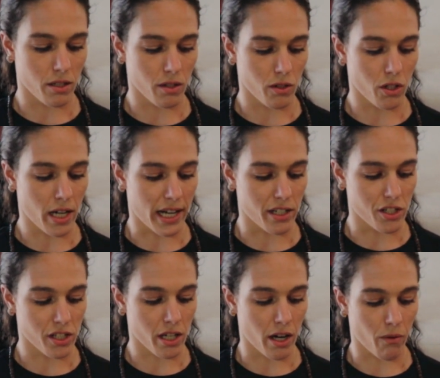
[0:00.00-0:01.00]
you kind of
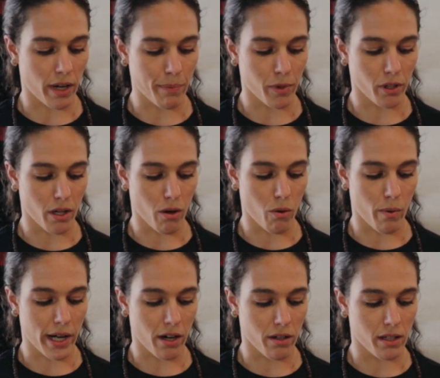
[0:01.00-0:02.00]
just cut right below
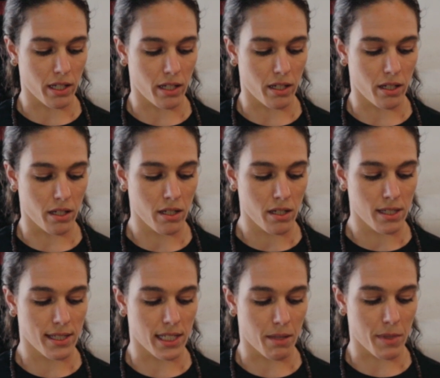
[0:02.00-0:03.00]
where the
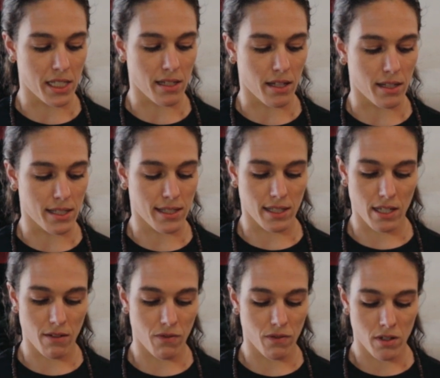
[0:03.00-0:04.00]
seam is on the sleeve.